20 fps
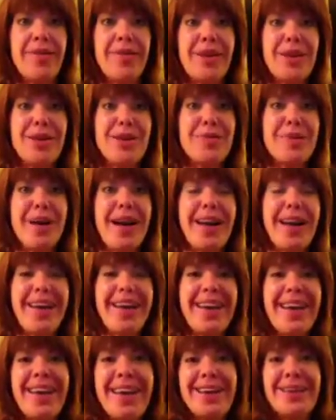in your
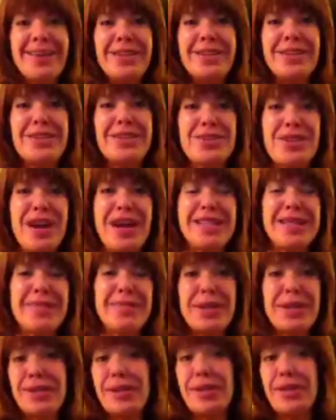body, and try
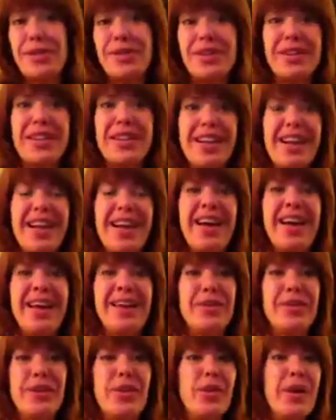something new. I
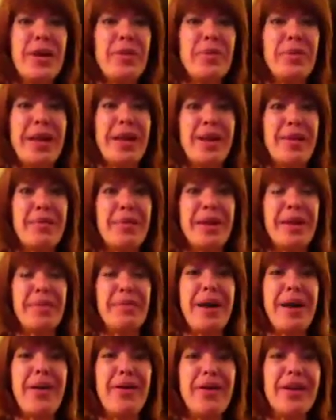don't know. I don't plan on being a
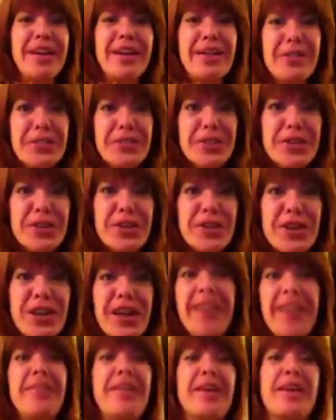power
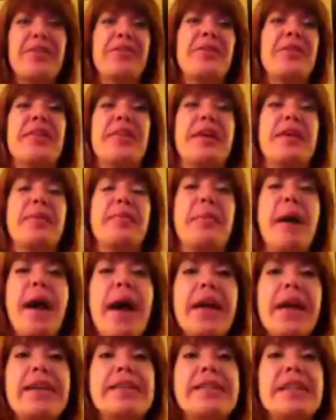lifter. I'm not going to do anything
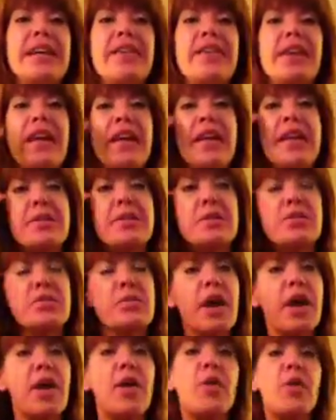competitive. This is
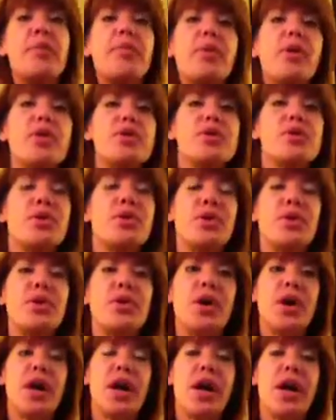for my own
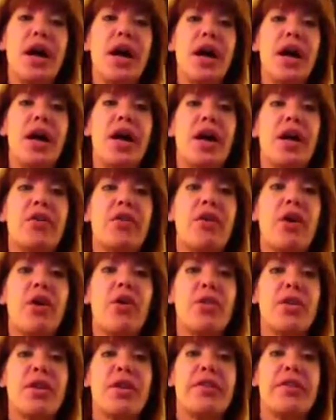personal
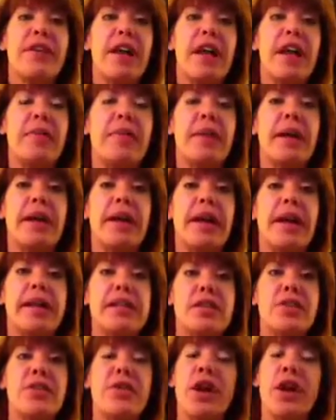growth and development.
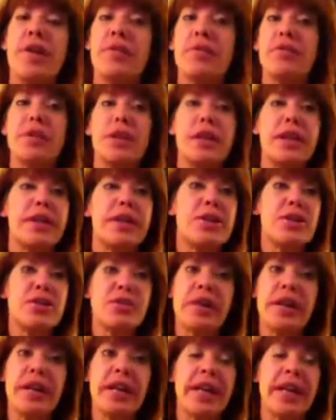And so far, I'm really
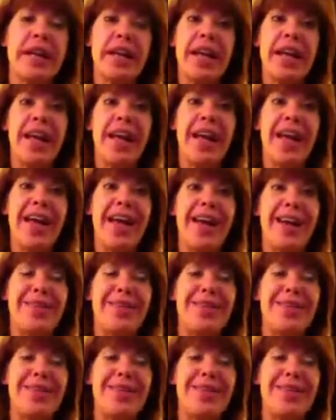enjoying it, and